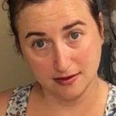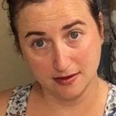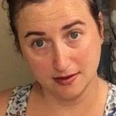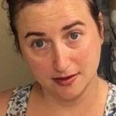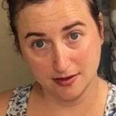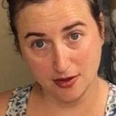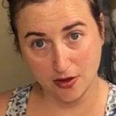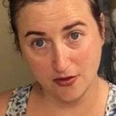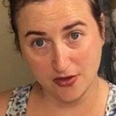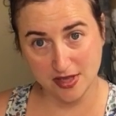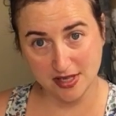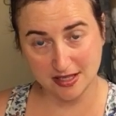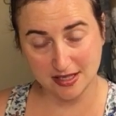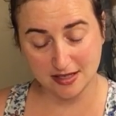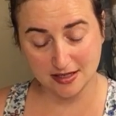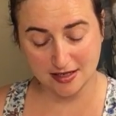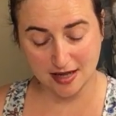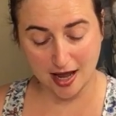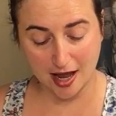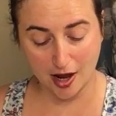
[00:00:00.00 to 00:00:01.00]
So this
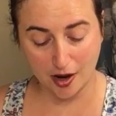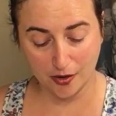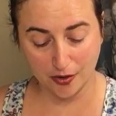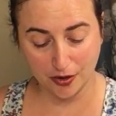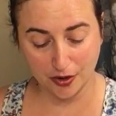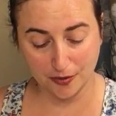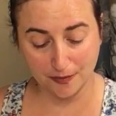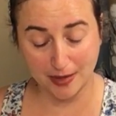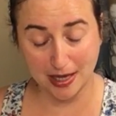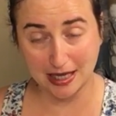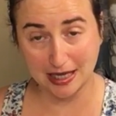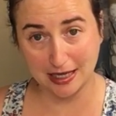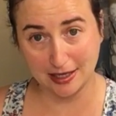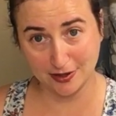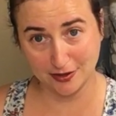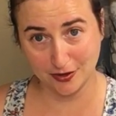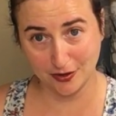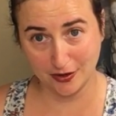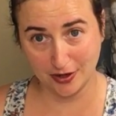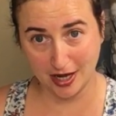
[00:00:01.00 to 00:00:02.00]
is our baking
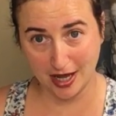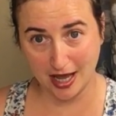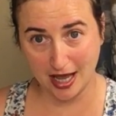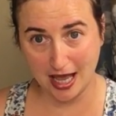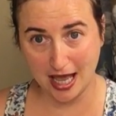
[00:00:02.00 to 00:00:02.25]
soda,